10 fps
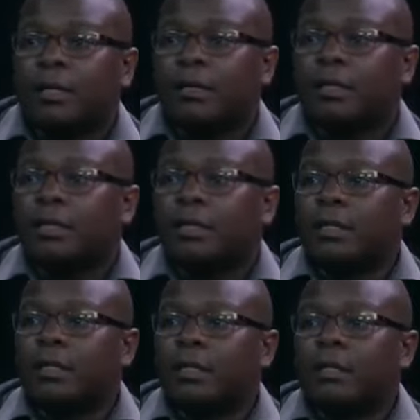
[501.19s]

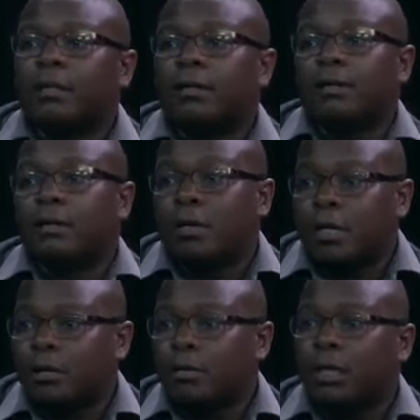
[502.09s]
The
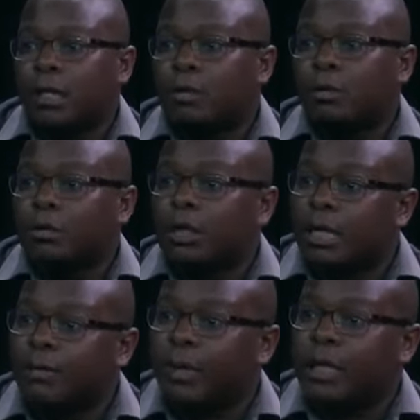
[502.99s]
local cotton
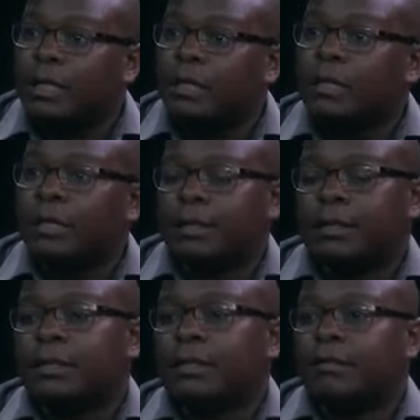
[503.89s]
company
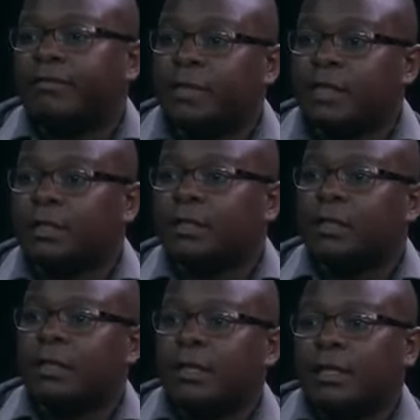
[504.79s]
extension officers
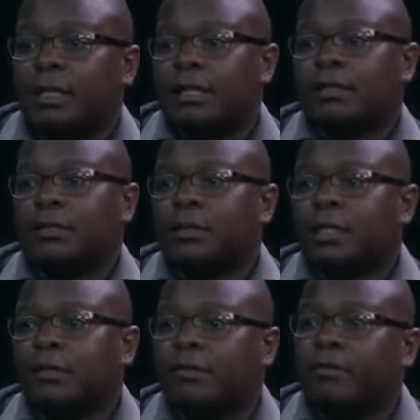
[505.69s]
that I was
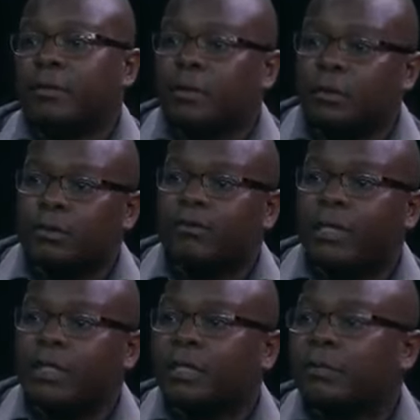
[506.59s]
talking of also
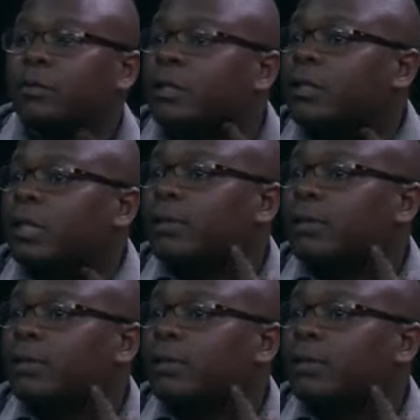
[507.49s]
provides them with